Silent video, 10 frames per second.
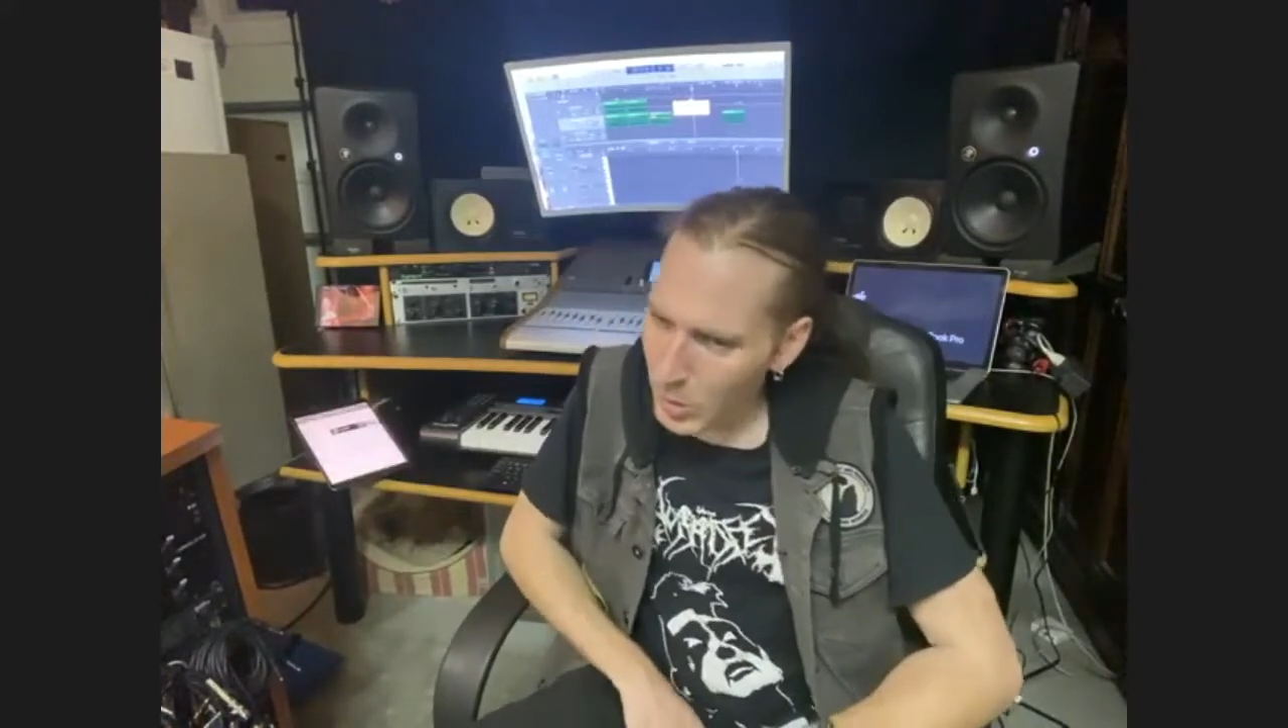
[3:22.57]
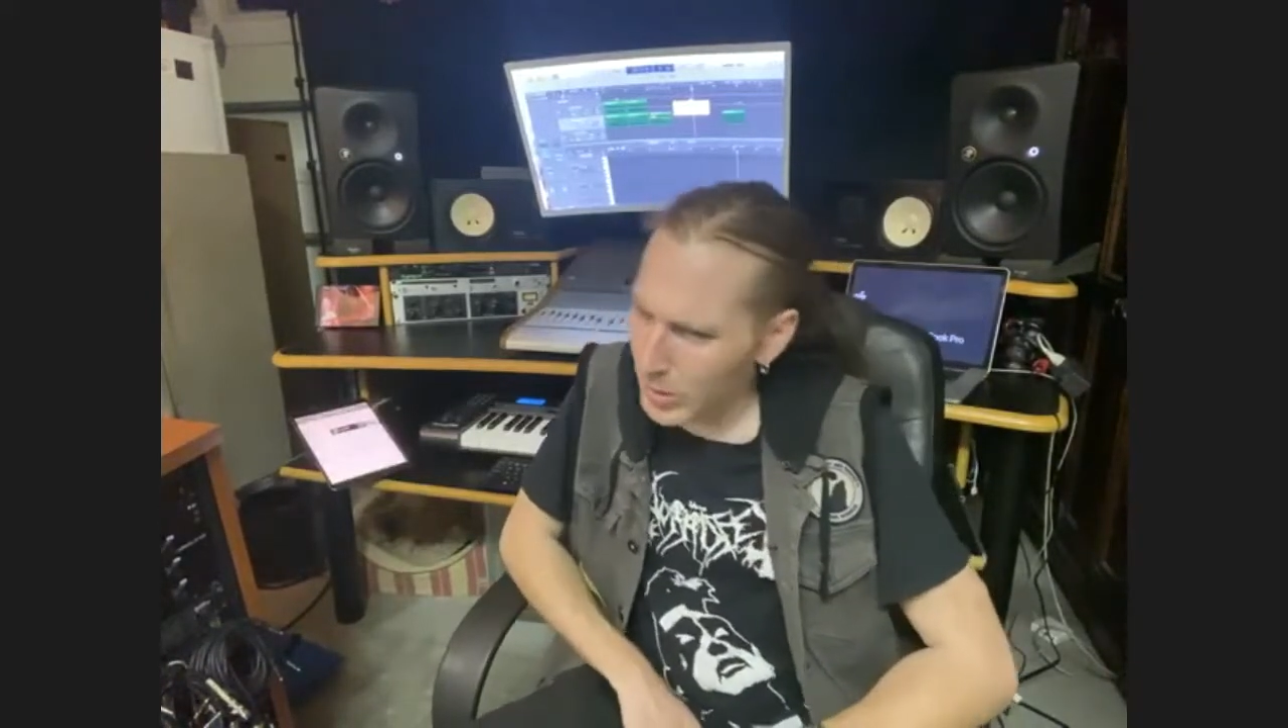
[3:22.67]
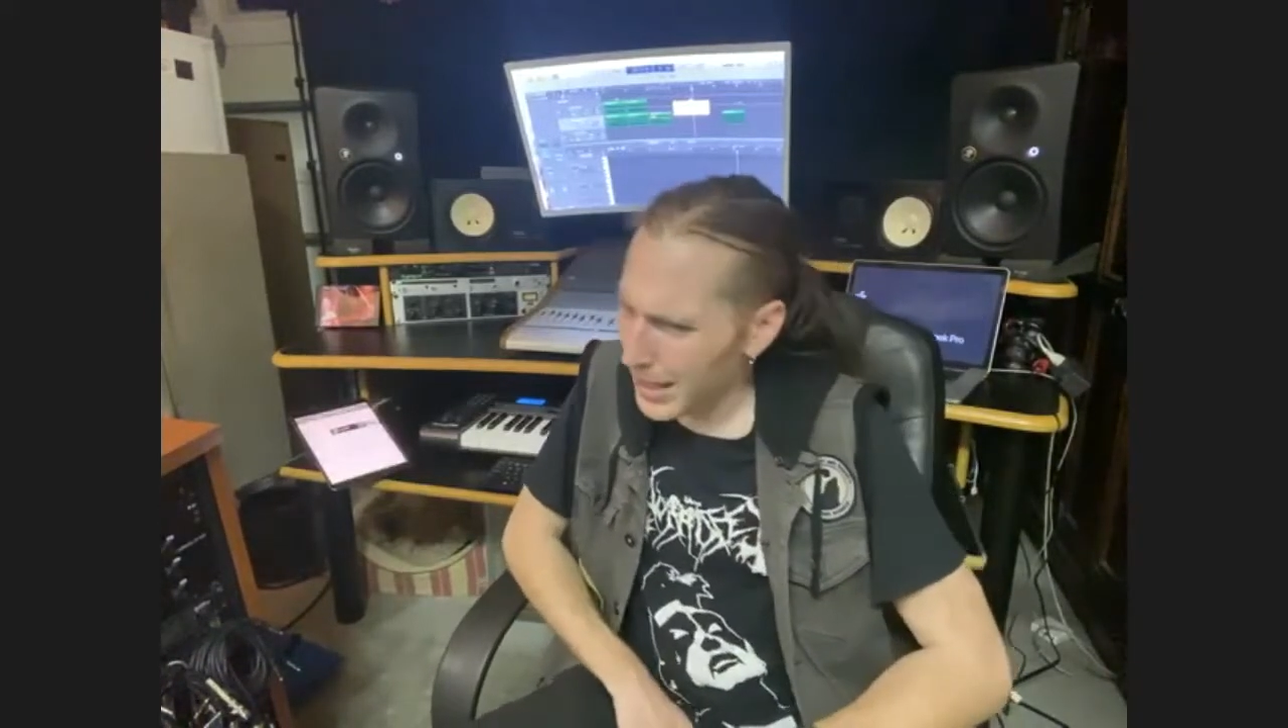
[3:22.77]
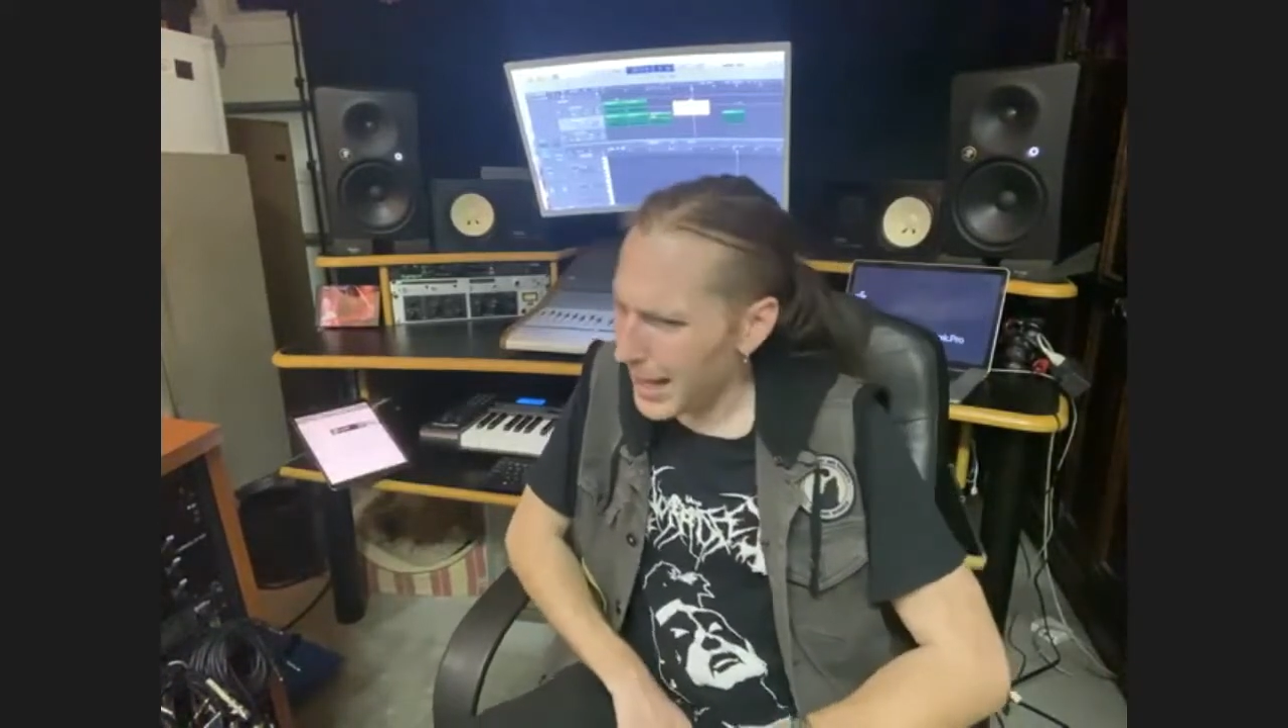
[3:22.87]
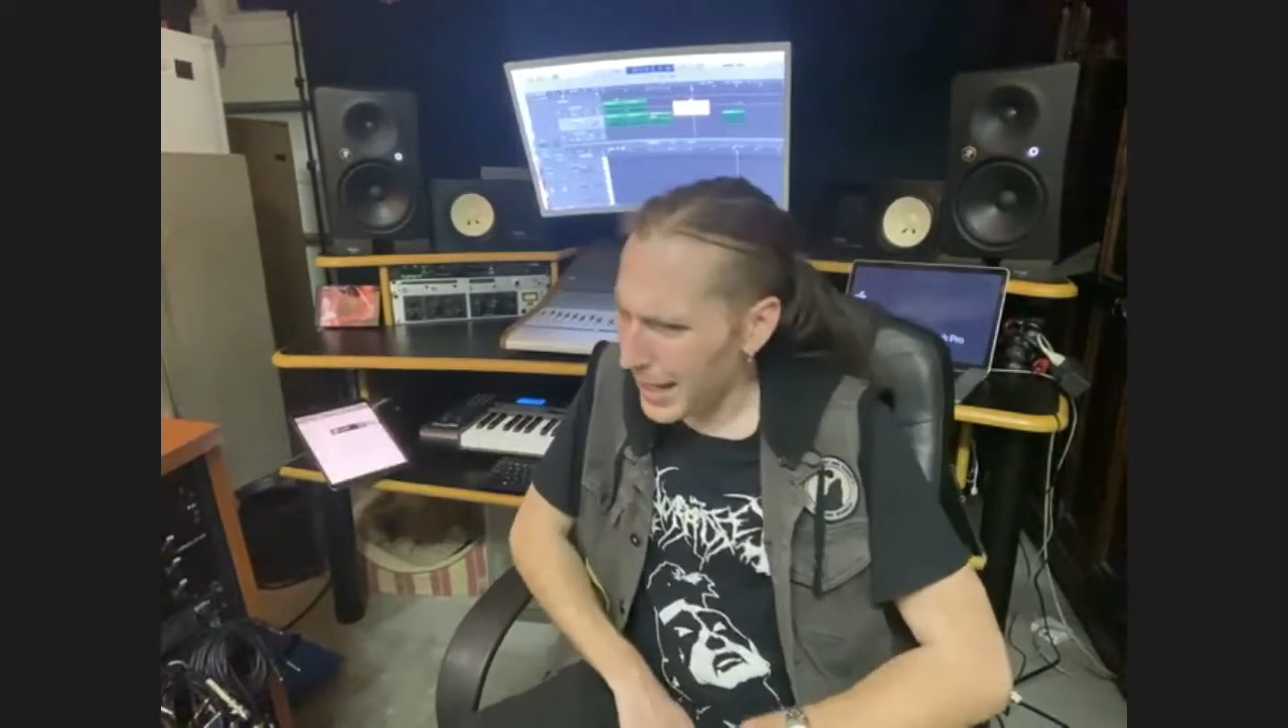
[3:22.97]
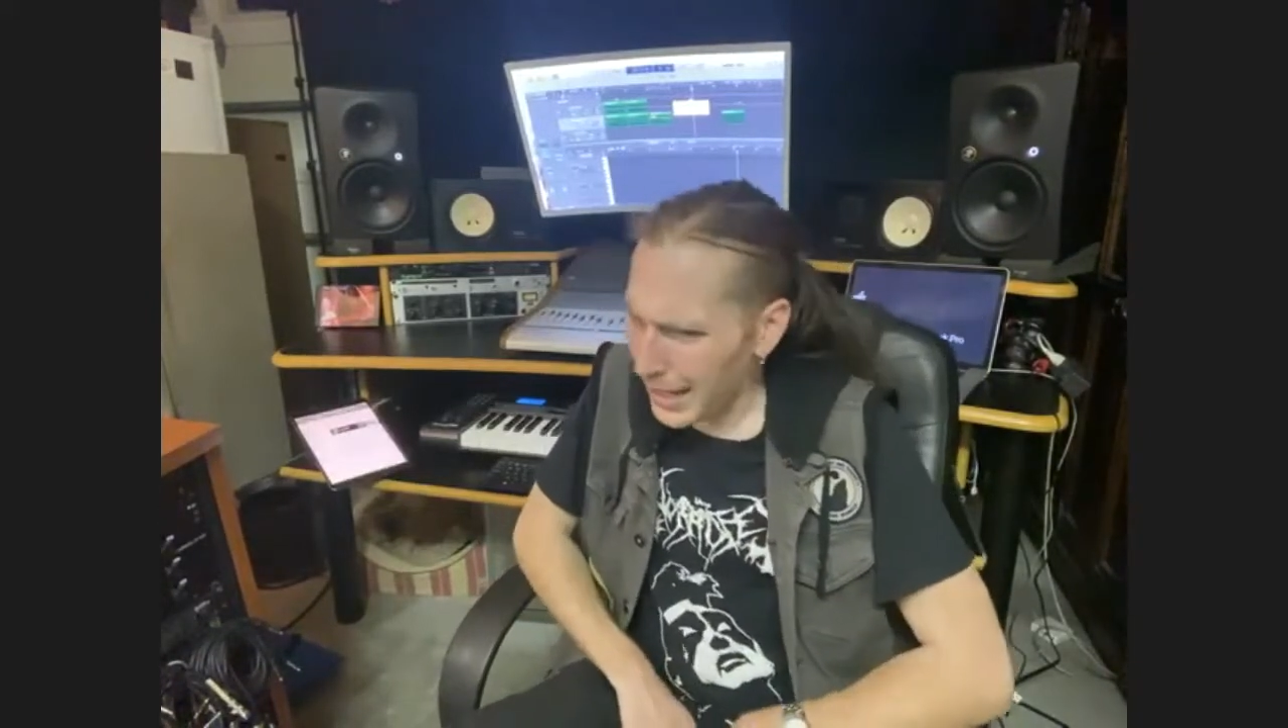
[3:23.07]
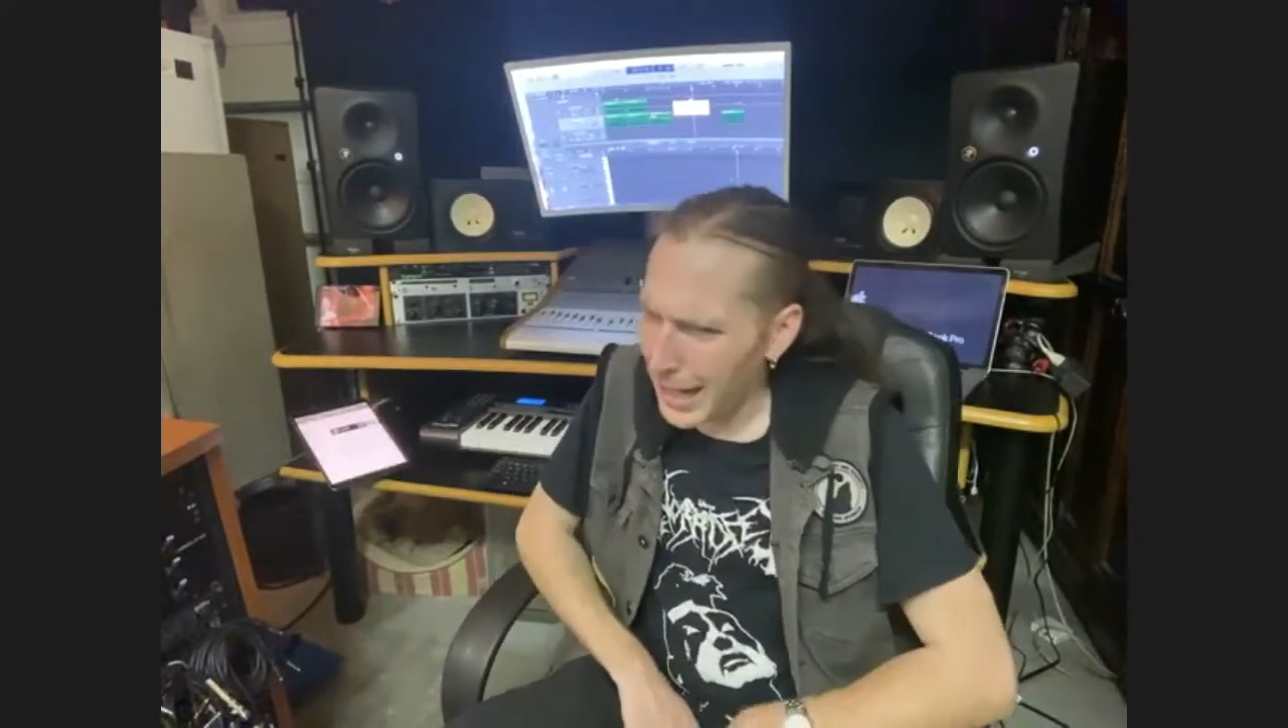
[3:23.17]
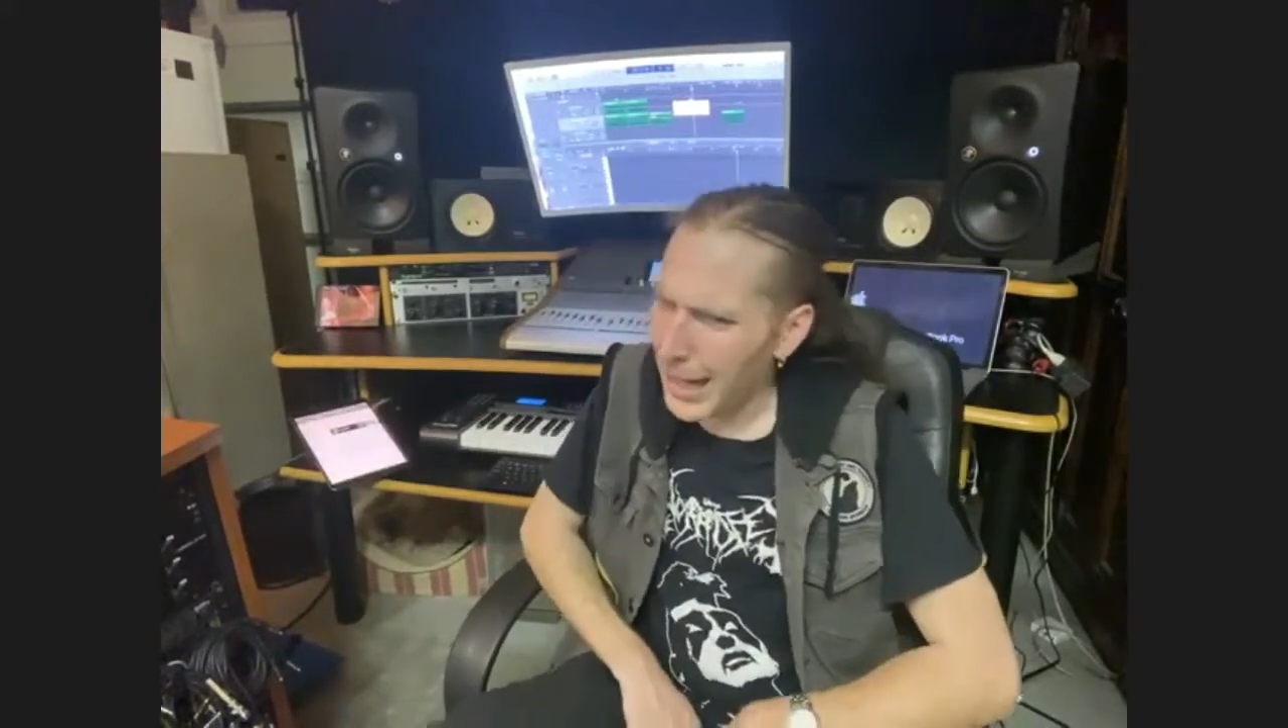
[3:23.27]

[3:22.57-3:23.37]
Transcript: was like,